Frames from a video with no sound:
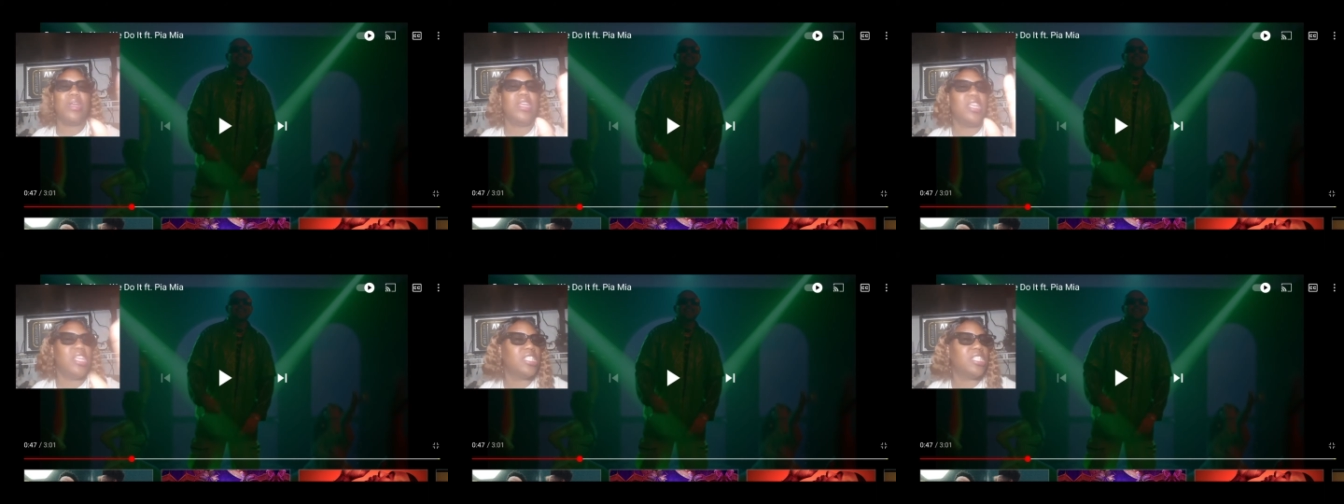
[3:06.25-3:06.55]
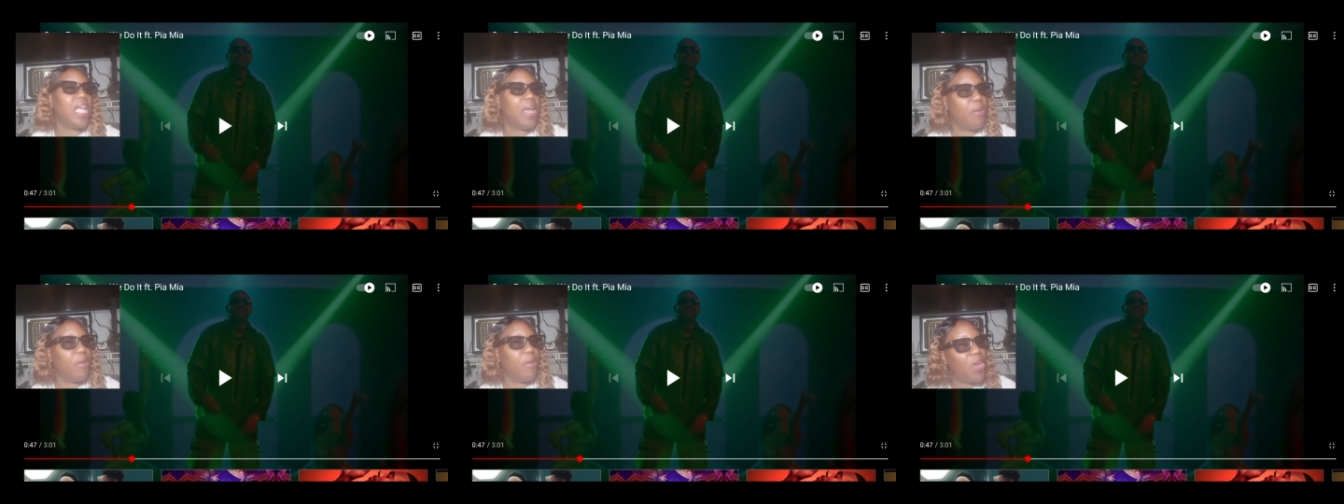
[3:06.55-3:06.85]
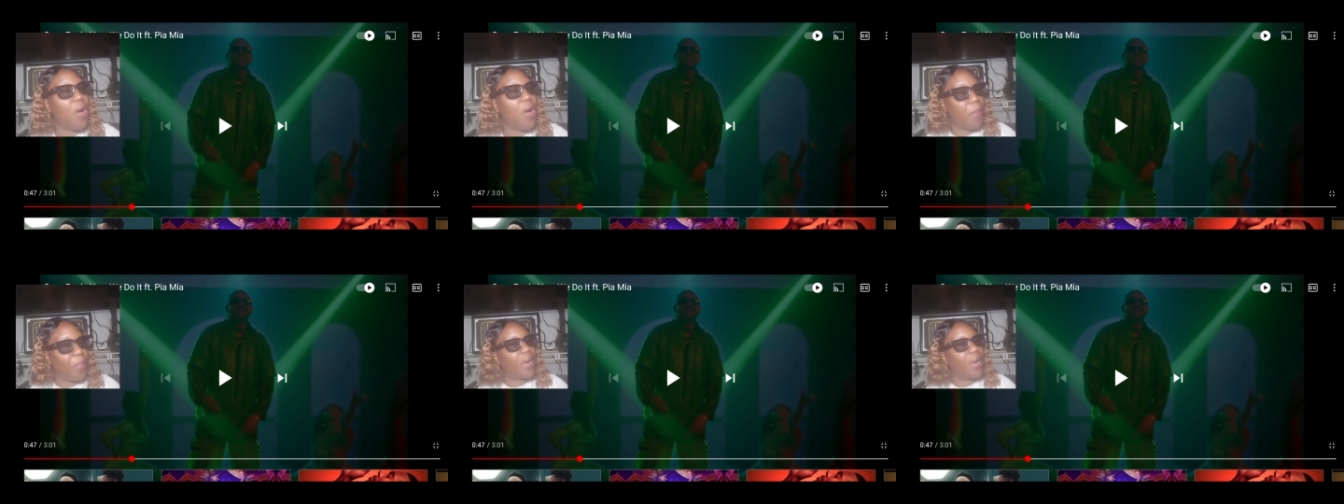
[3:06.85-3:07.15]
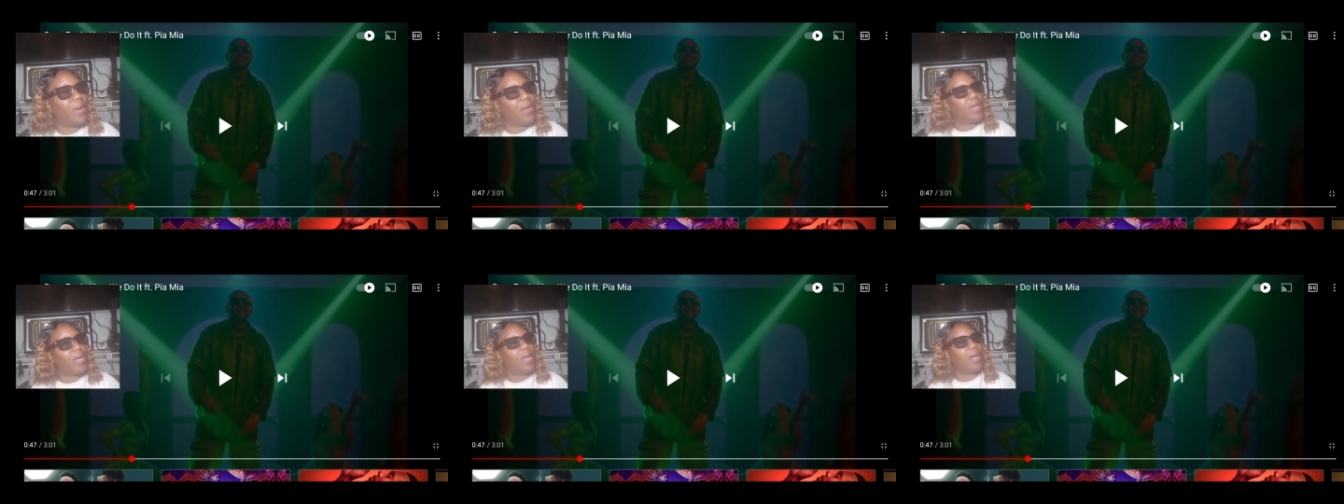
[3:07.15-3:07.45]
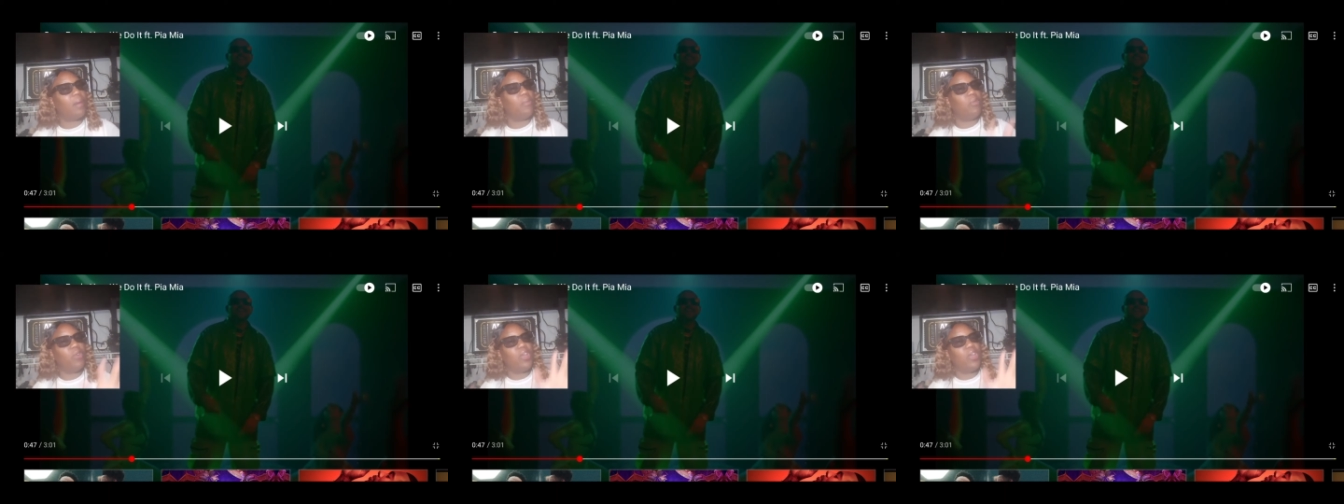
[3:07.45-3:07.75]
He said we gonna burn it
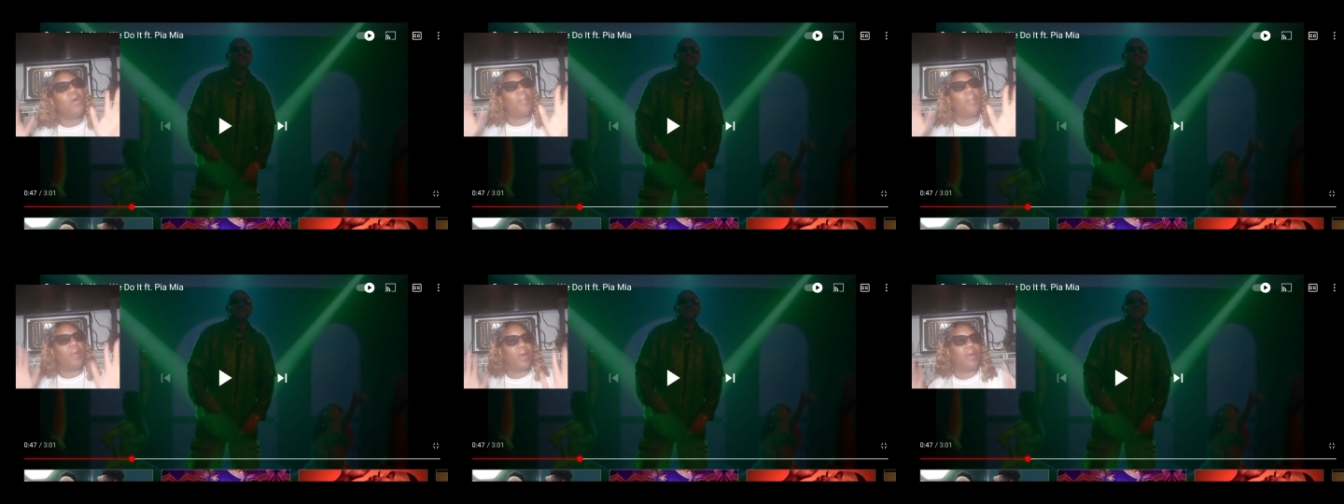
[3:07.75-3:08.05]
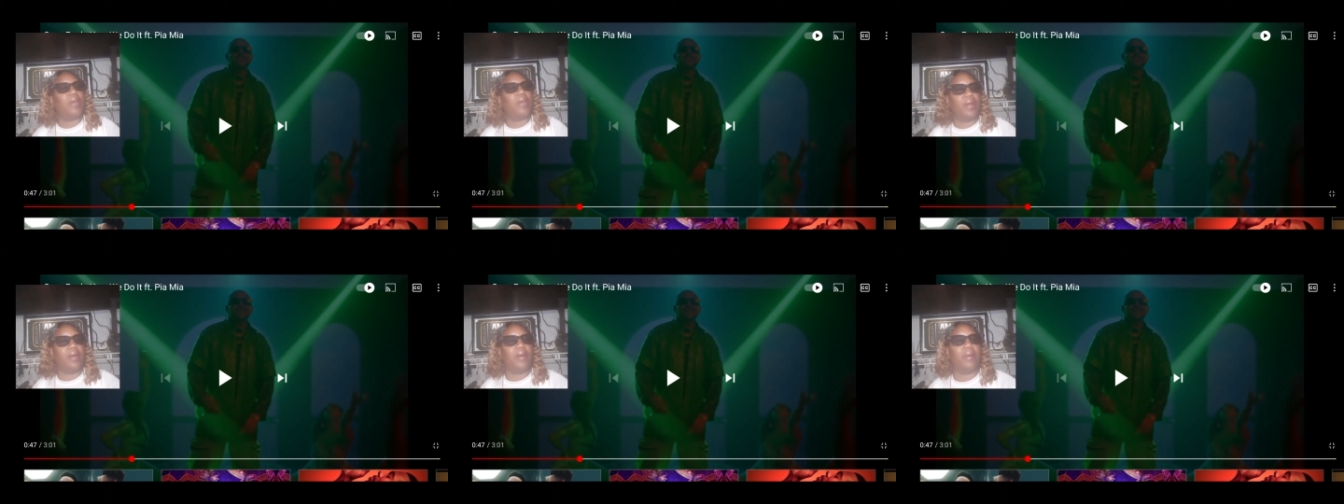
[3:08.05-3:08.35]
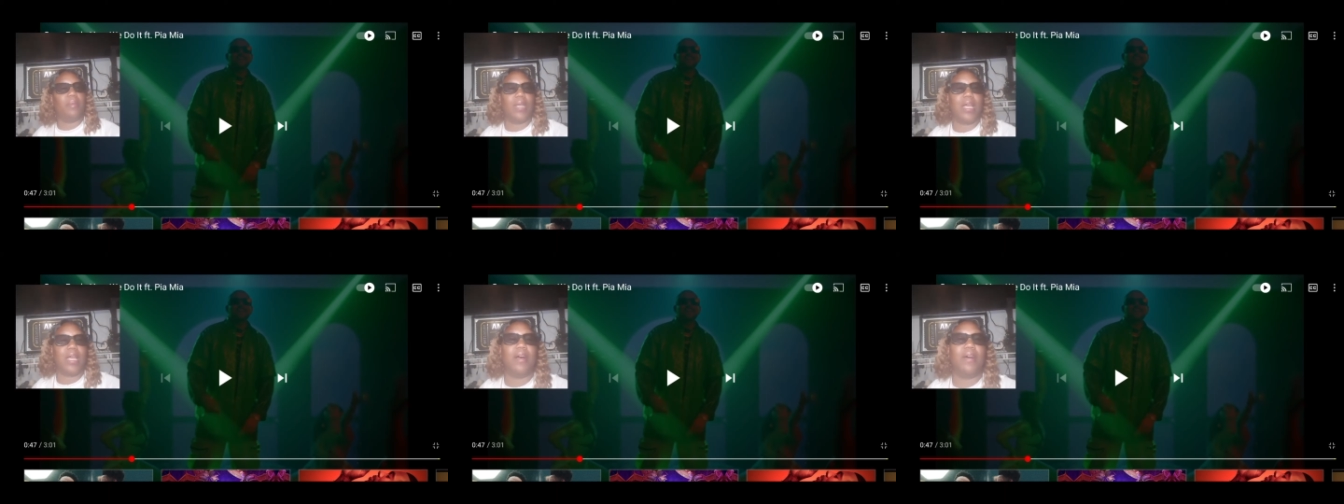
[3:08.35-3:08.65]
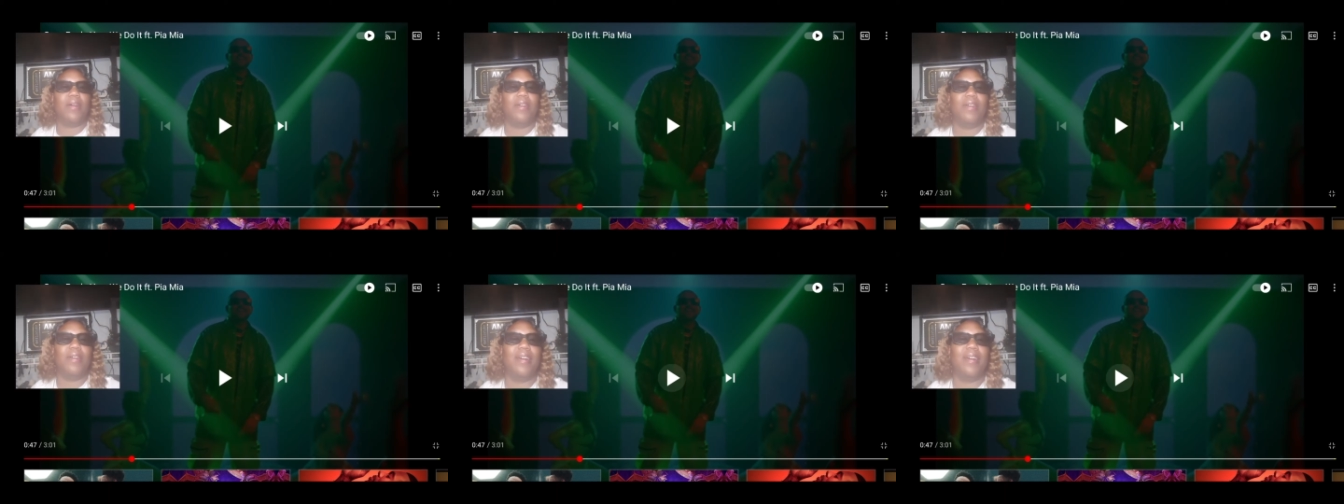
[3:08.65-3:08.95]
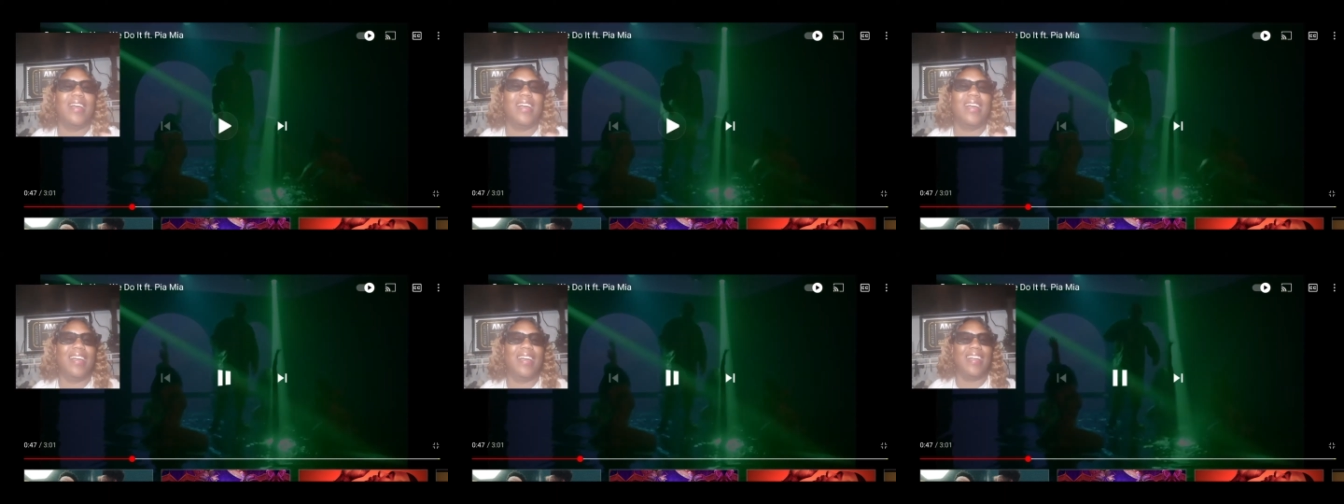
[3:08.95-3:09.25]
up. We gonna burn it up, y'all.
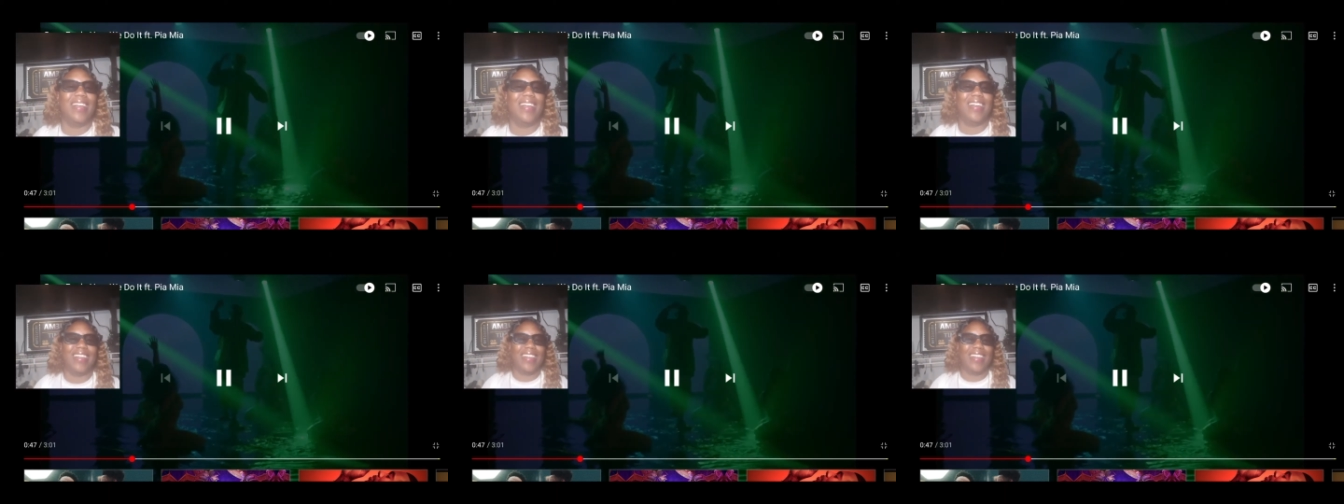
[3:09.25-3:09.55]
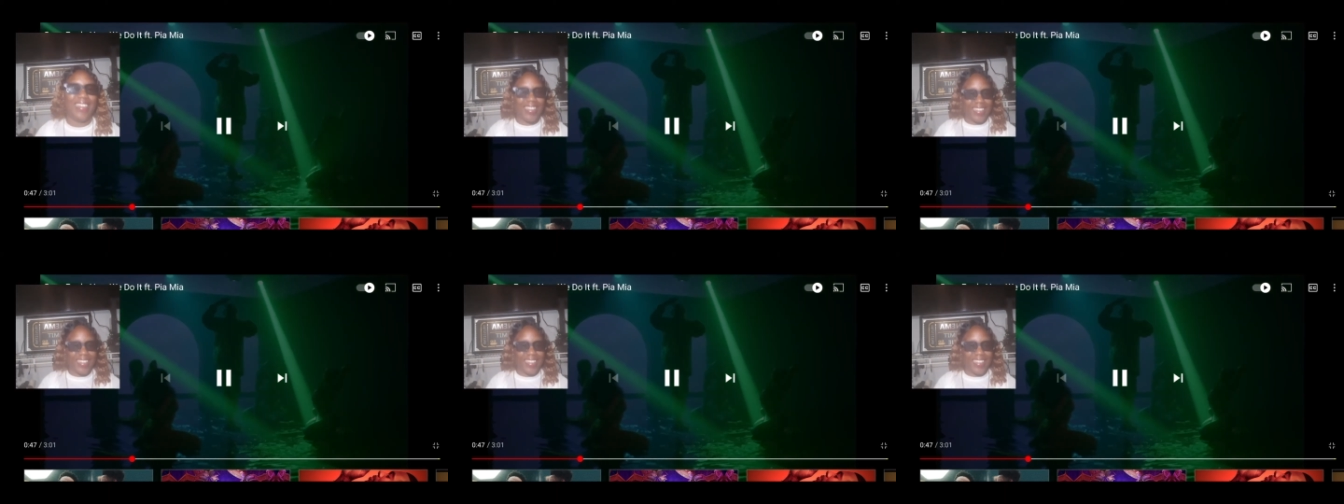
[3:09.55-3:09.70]
Yeah.